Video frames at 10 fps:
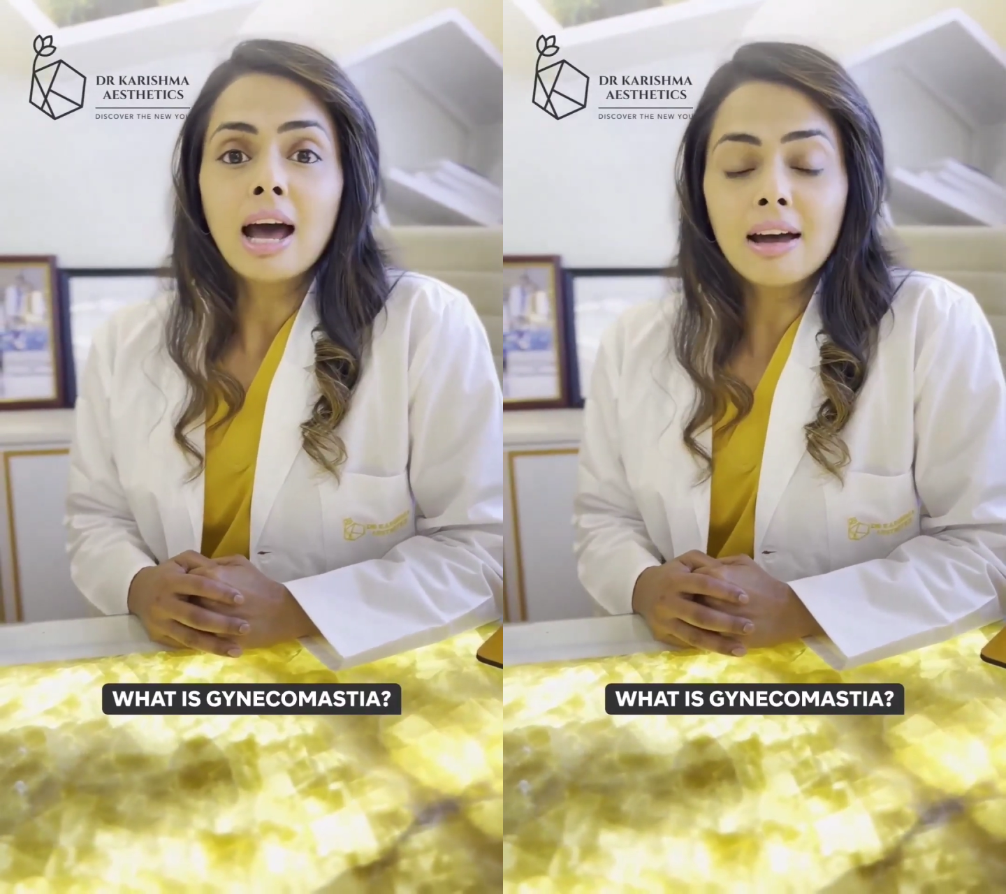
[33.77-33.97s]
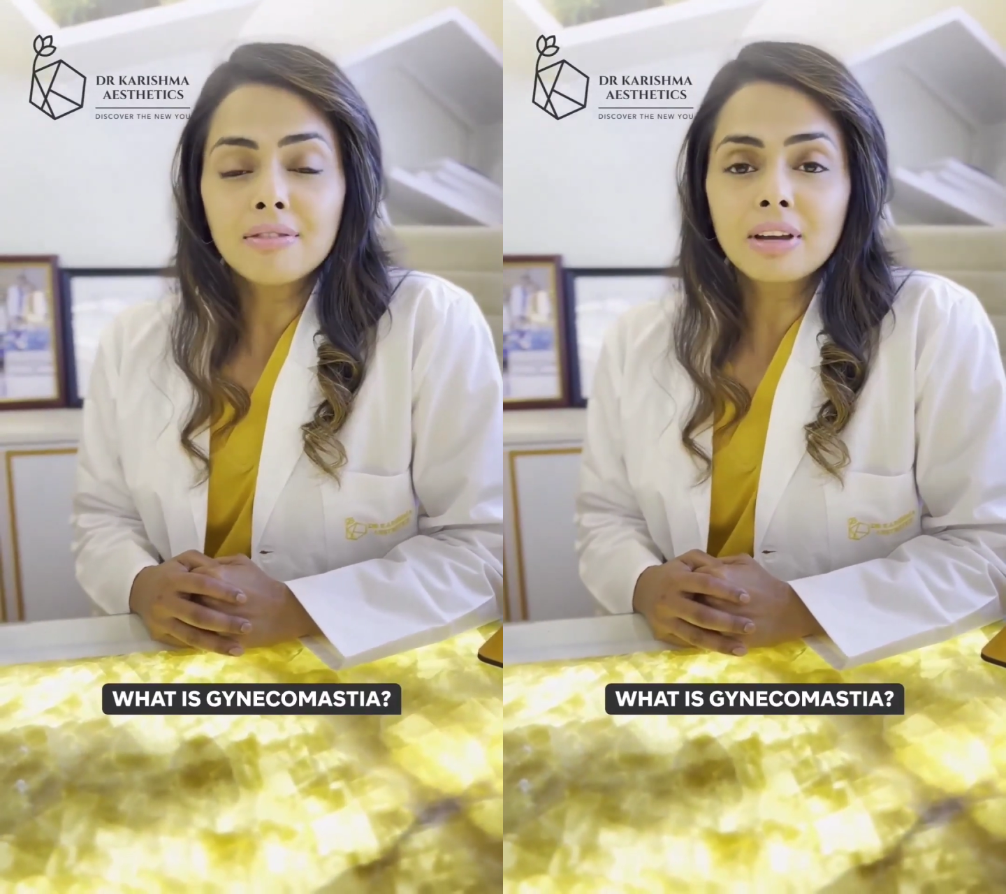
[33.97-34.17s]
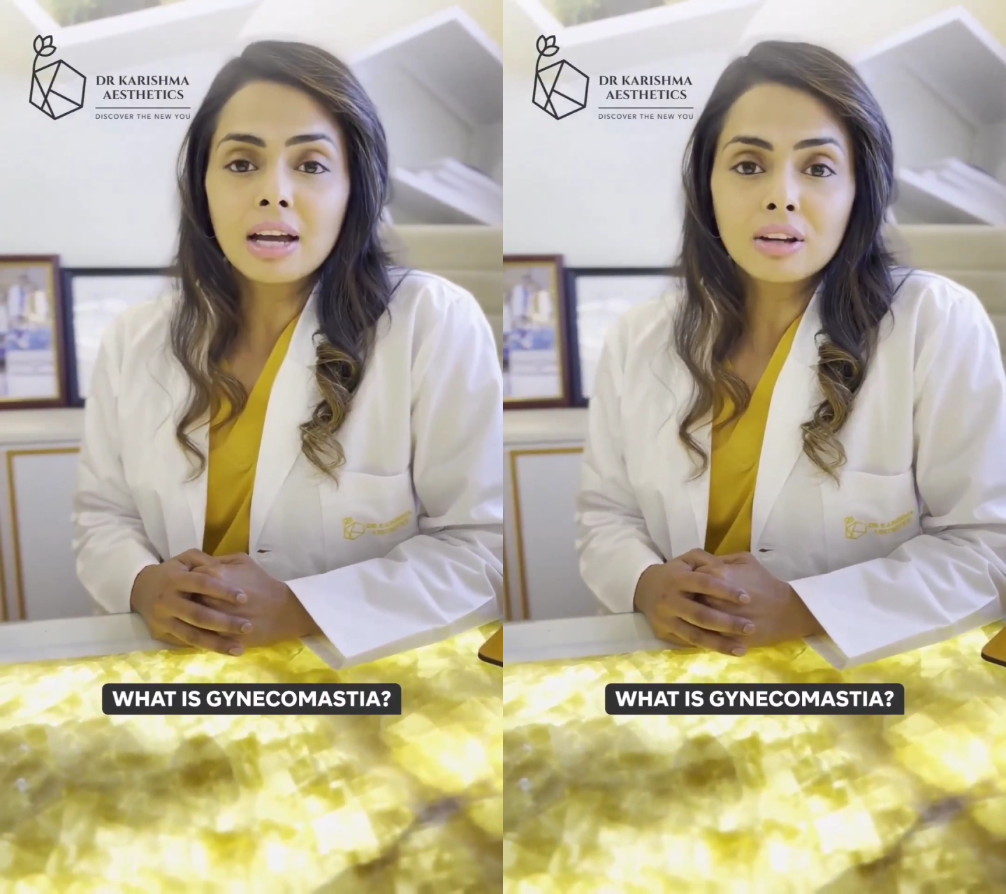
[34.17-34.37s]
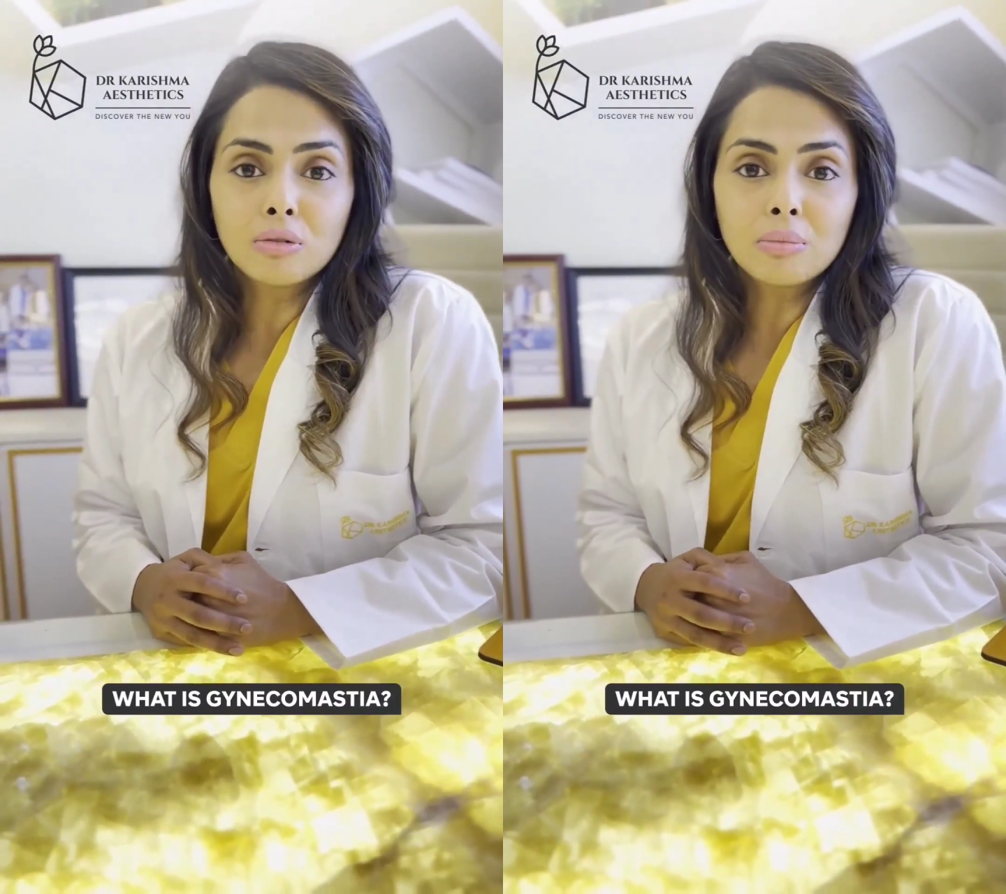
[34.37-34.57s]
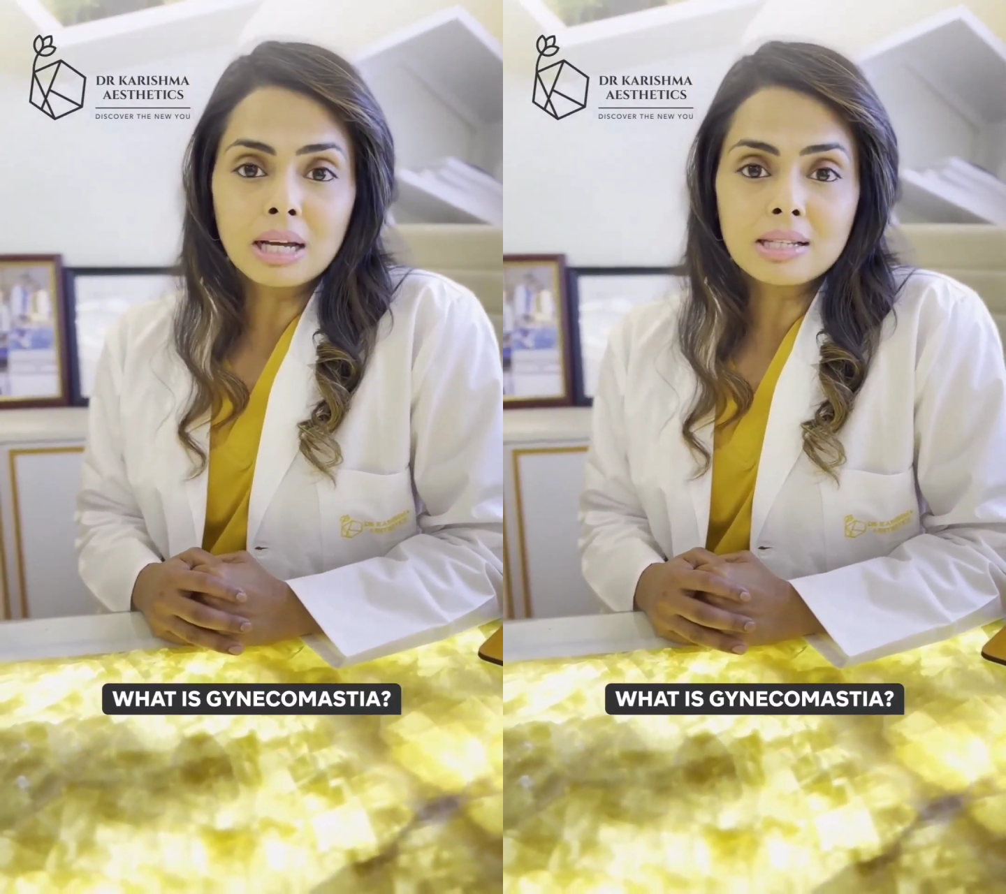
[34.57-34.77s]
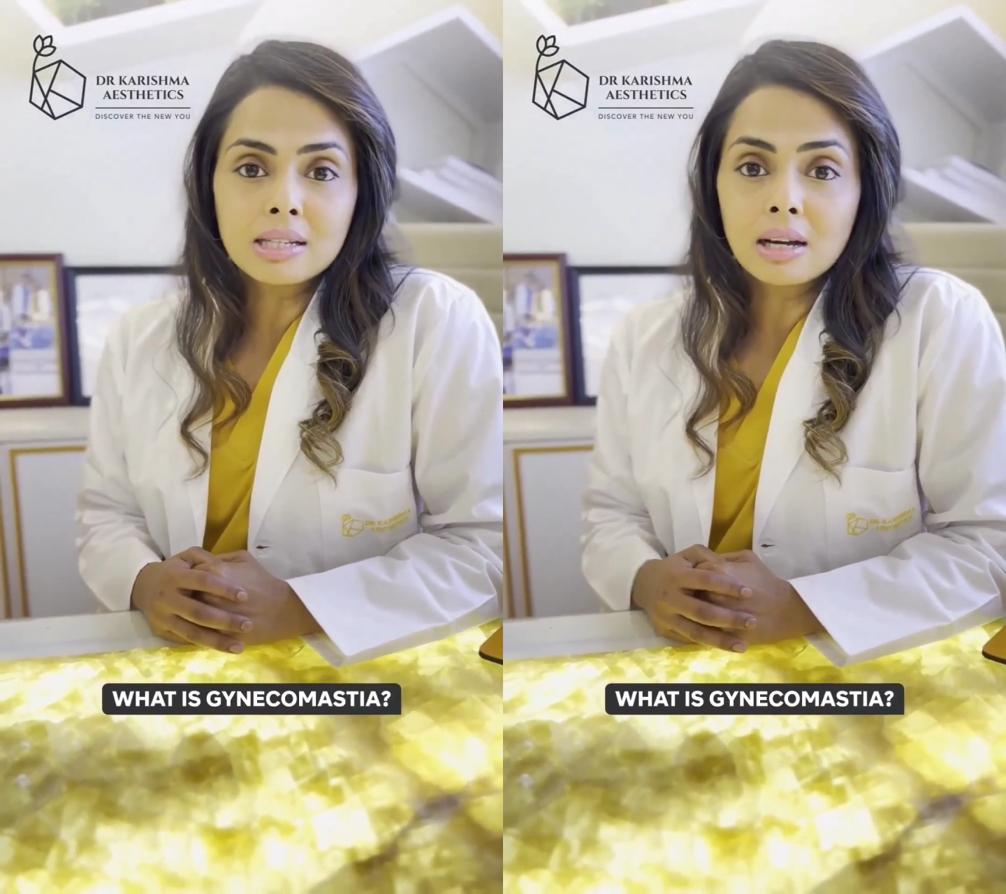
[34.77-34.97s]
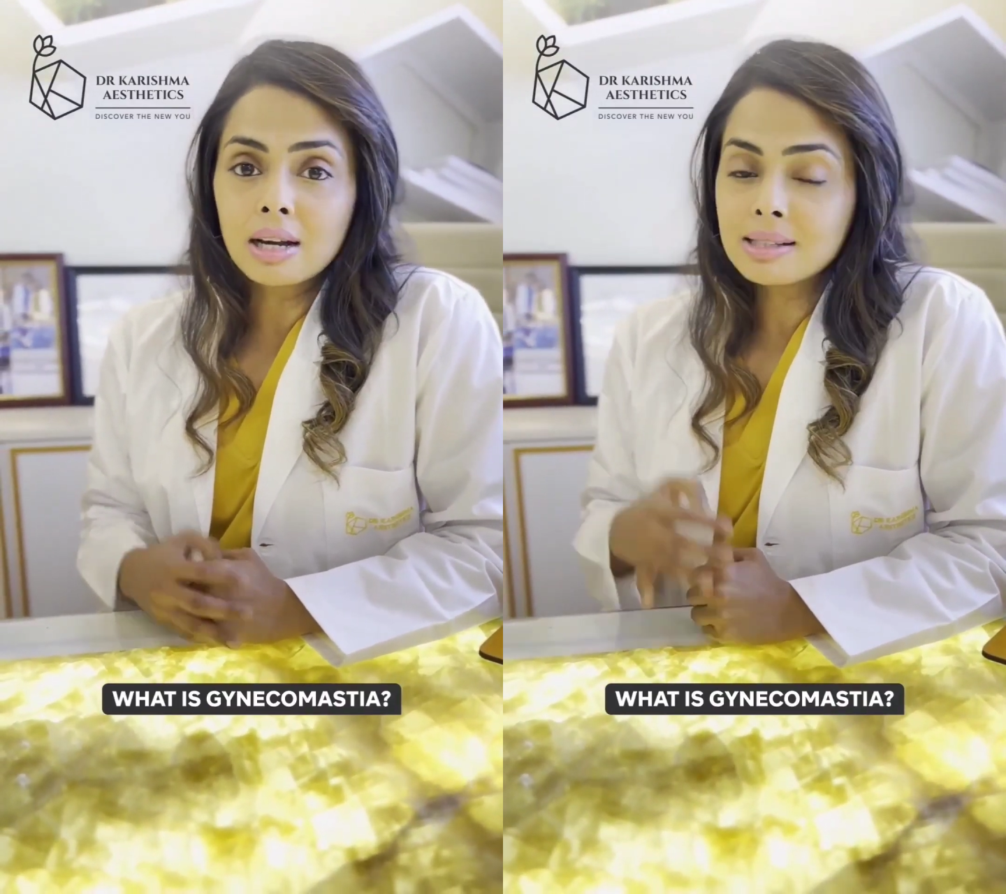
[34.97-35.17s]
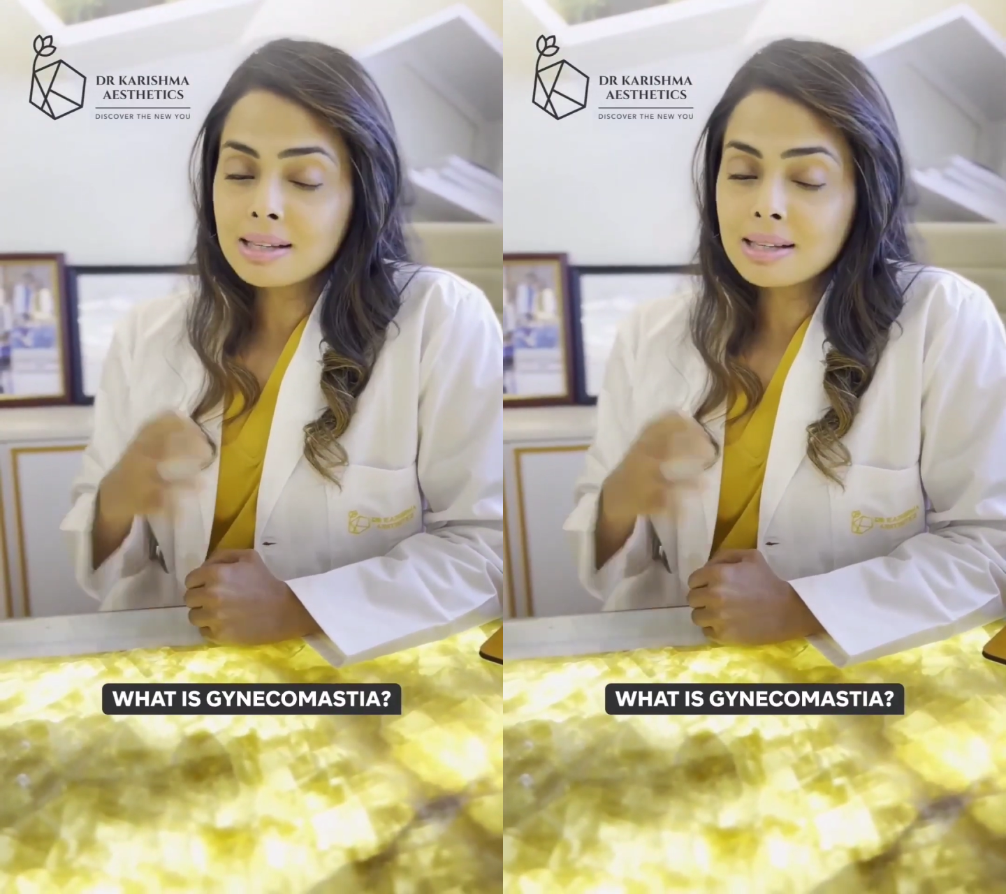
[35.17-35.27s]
have gynecomastia and